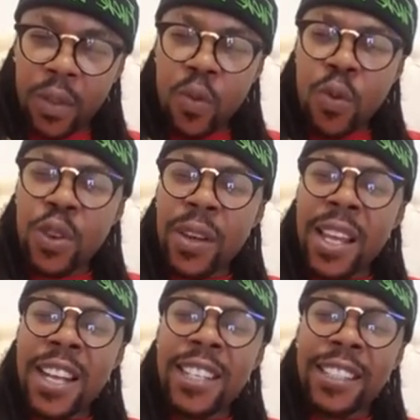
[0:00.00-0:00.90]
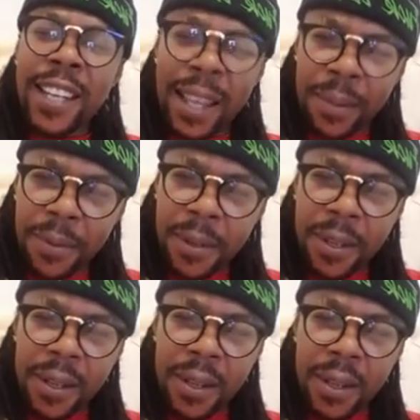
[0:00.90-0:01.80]
Will your English help?
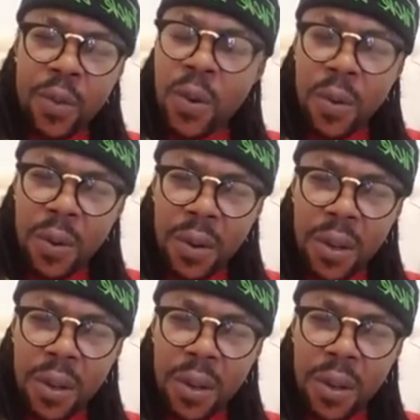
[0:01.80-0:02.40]
Who?